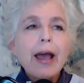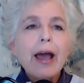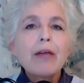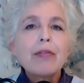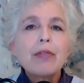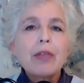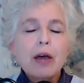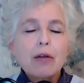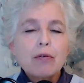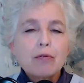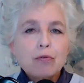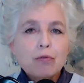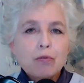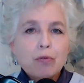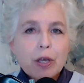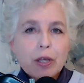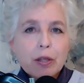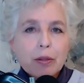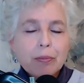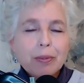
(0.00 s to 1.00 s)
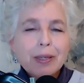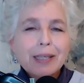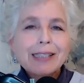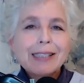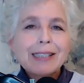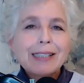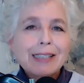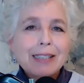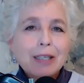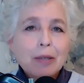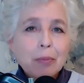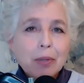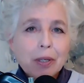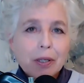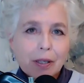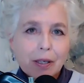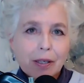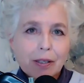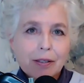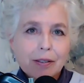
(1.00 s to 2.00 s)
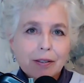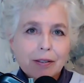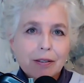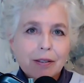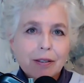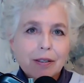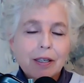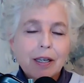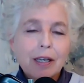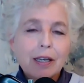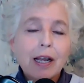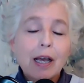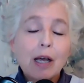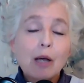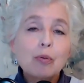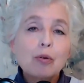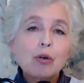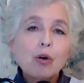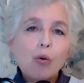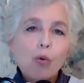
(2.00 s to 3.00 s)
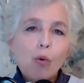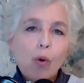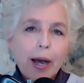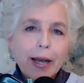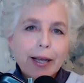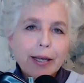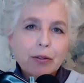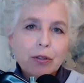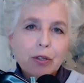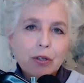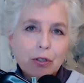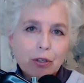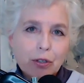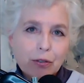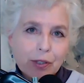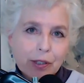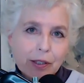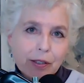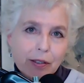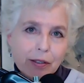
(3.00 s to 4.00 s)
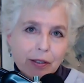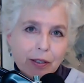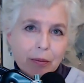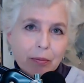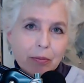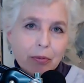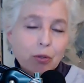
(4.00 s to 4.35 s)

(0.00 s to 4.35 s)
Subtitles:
And that rhythmic stimulus can help quiet the nervous system.